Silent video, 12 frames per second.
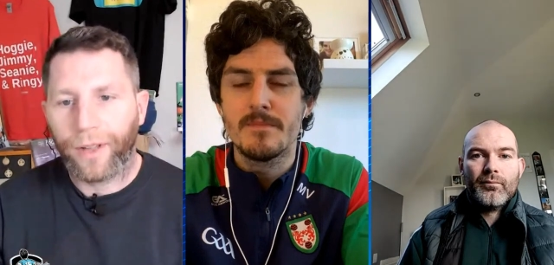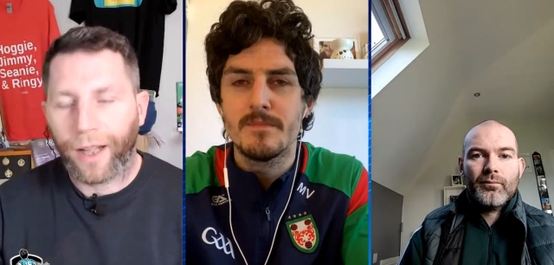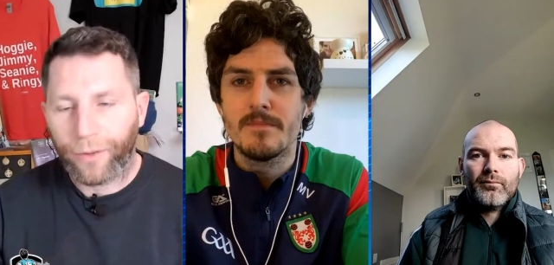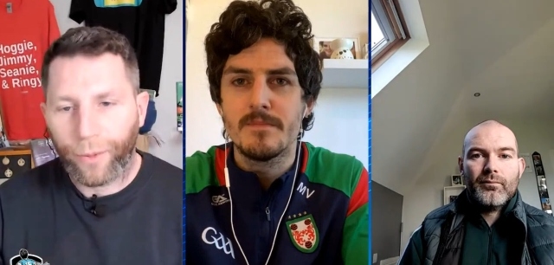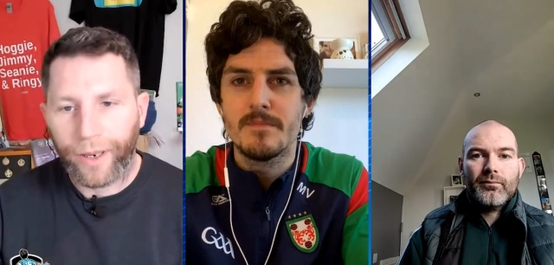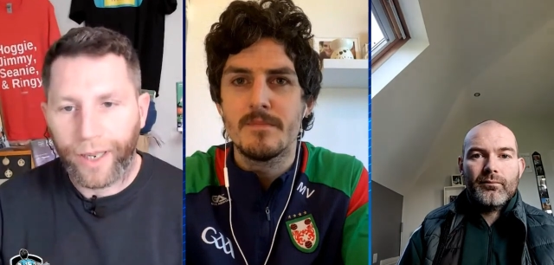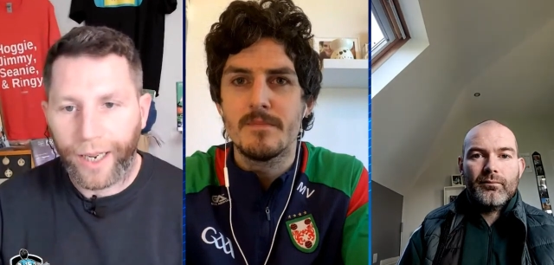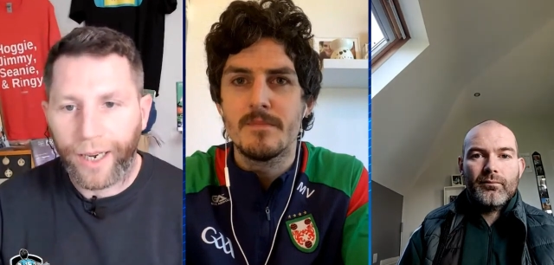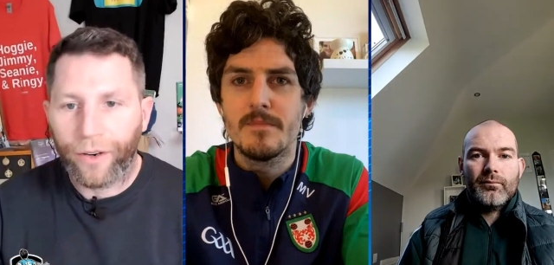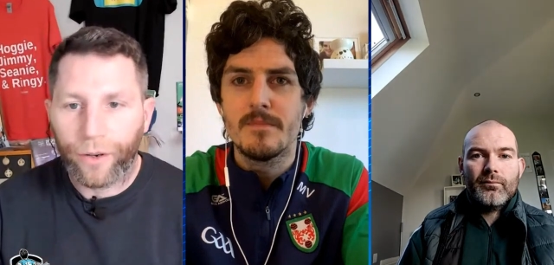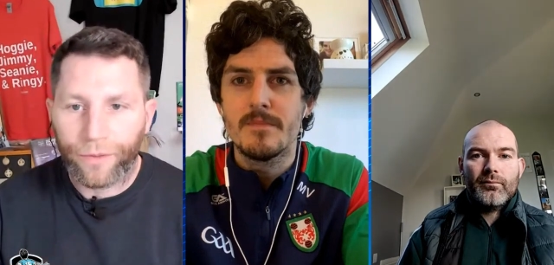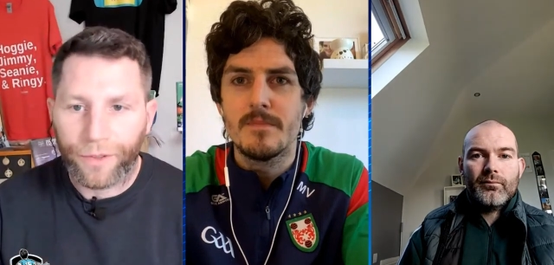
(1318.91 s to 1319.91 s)
Speaker 1: that's when the
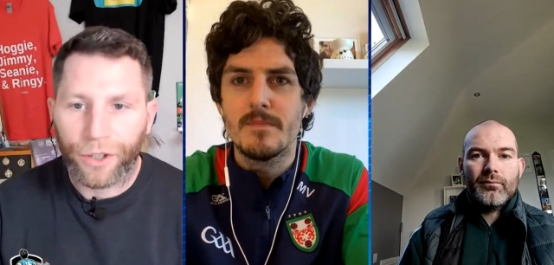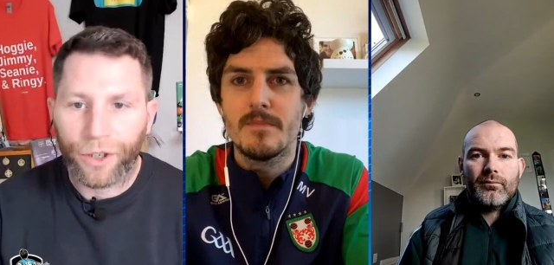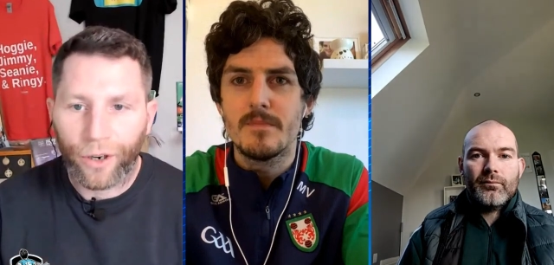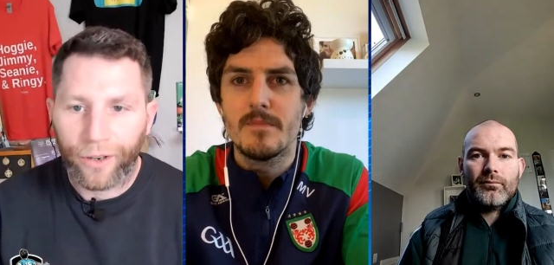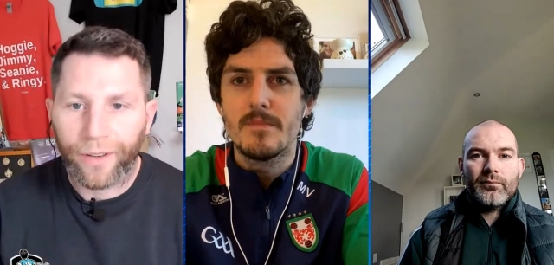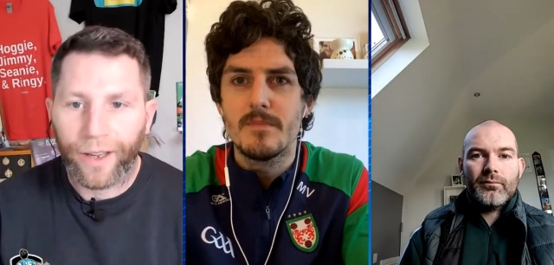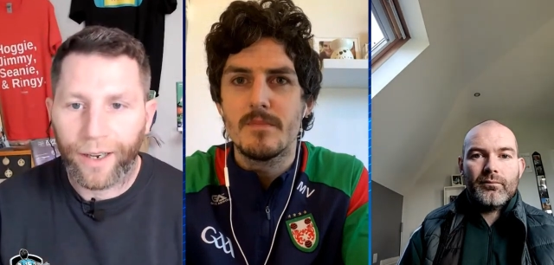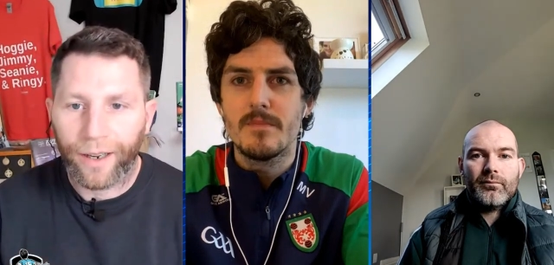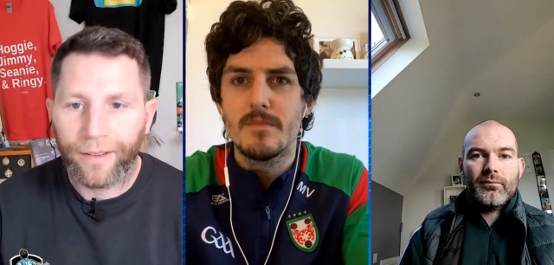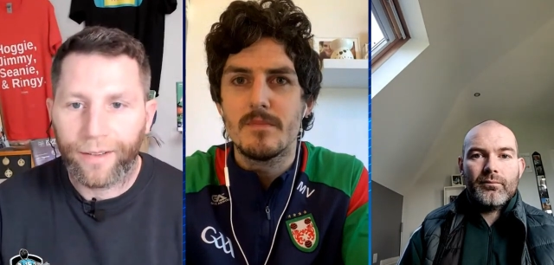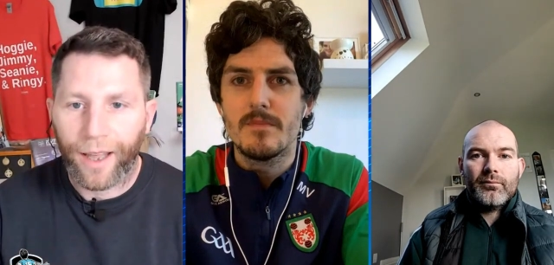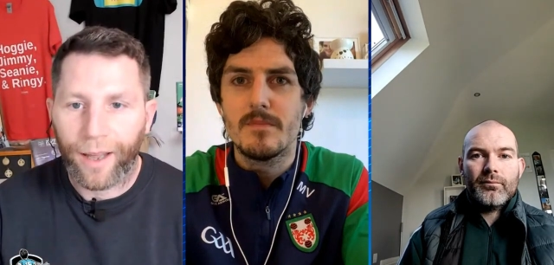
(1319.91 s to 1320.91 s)
era of the short
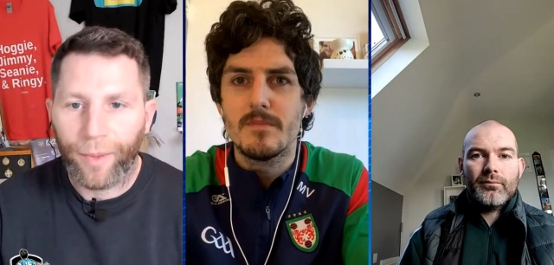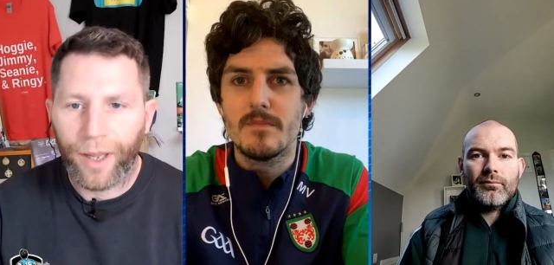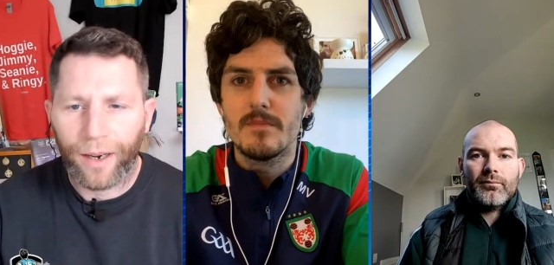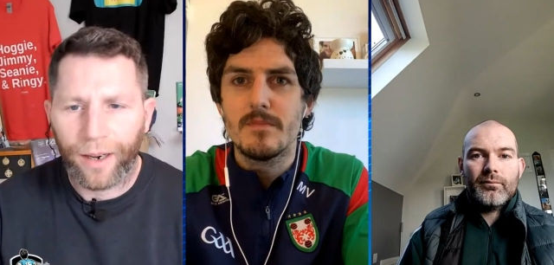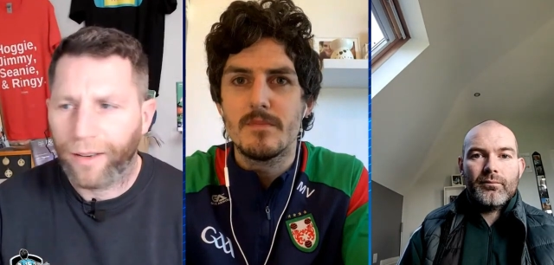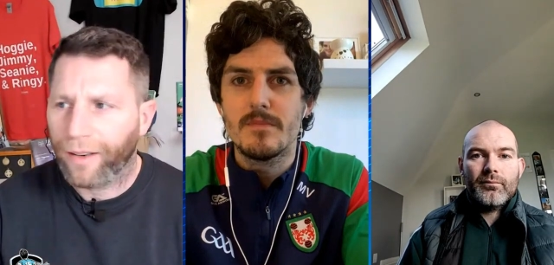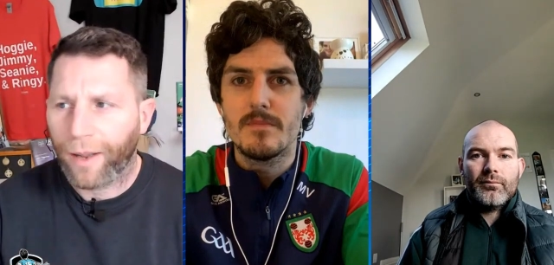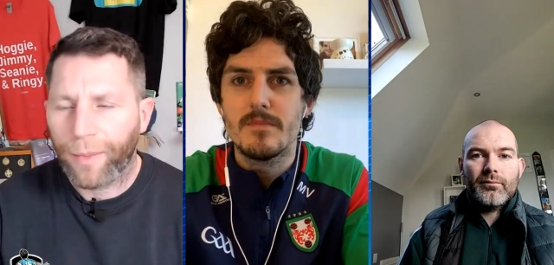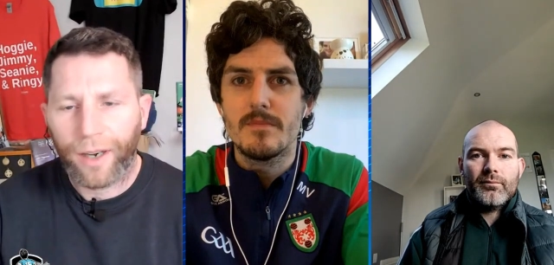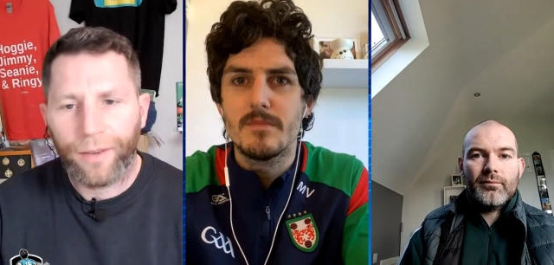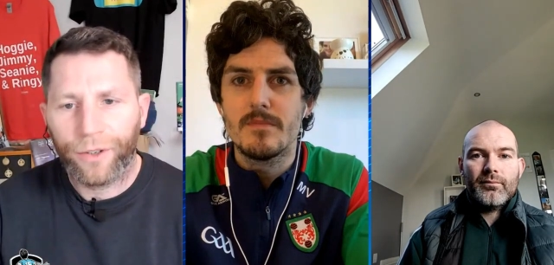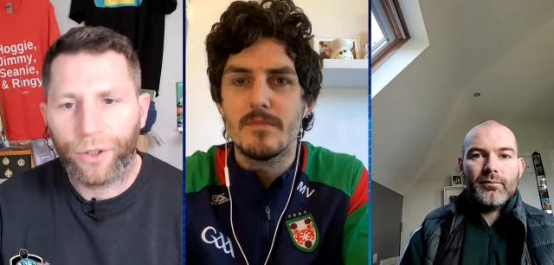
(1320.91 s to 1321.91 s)
sidelines came in. And I'm
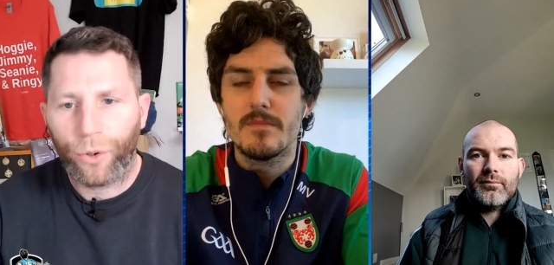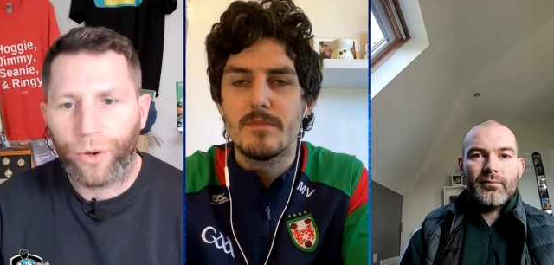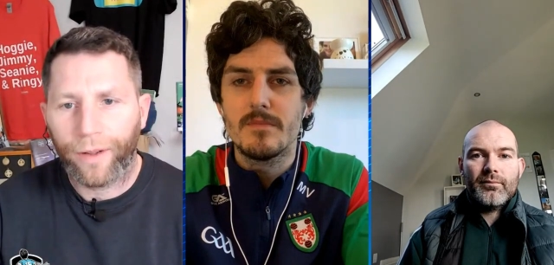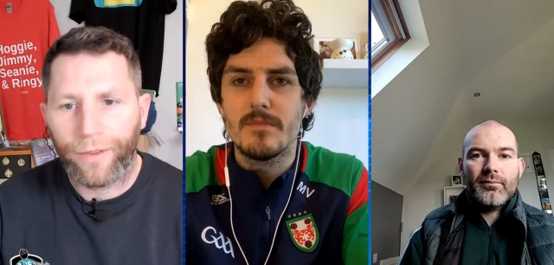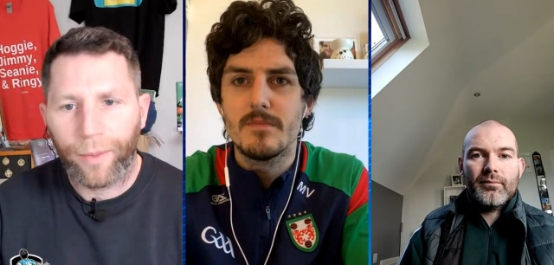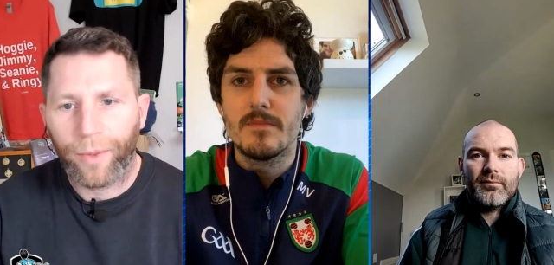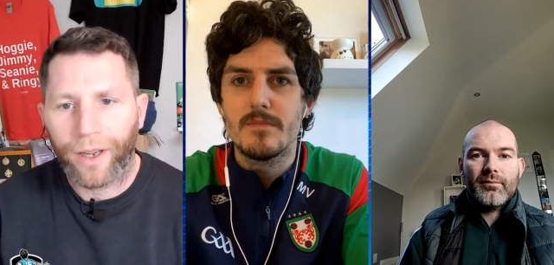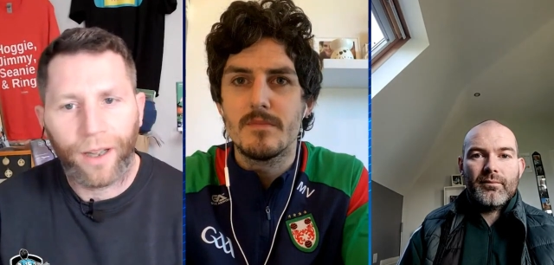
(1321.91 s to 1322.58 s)
not even sure have Limerick